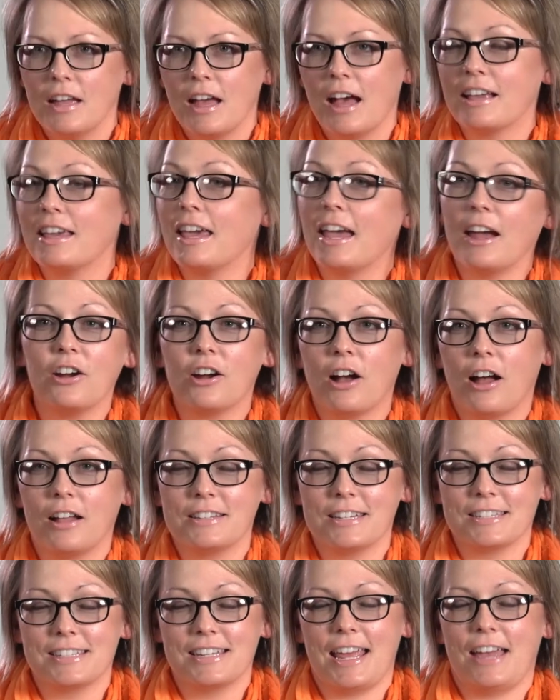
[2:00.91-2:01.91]
A care call
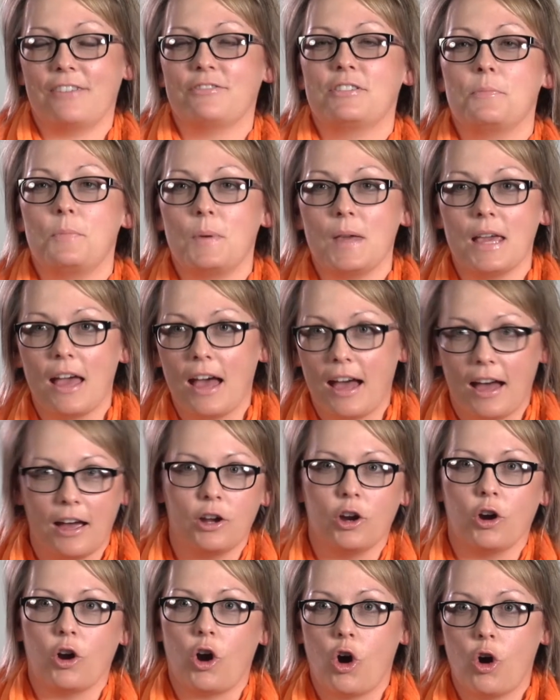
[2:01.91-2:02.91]
doesn't have to be at
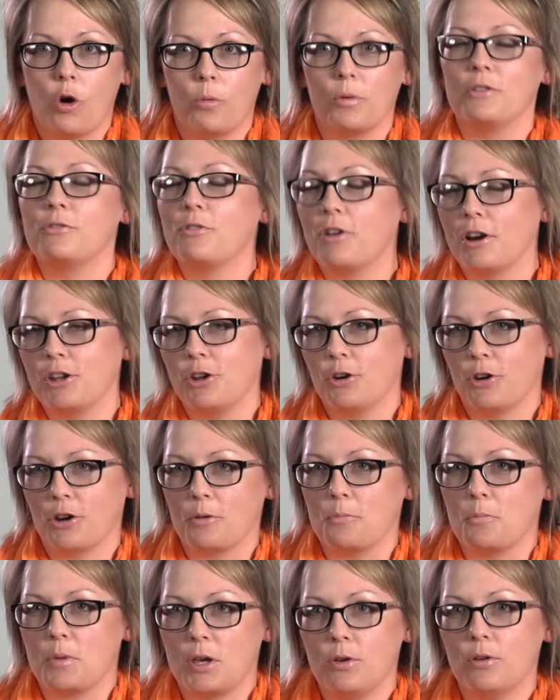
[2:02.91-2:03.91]
your home in front of your
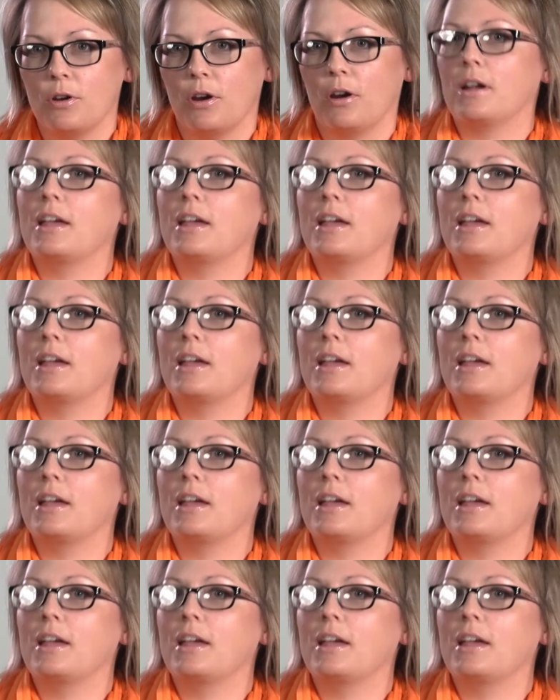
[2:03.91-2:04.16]
computer.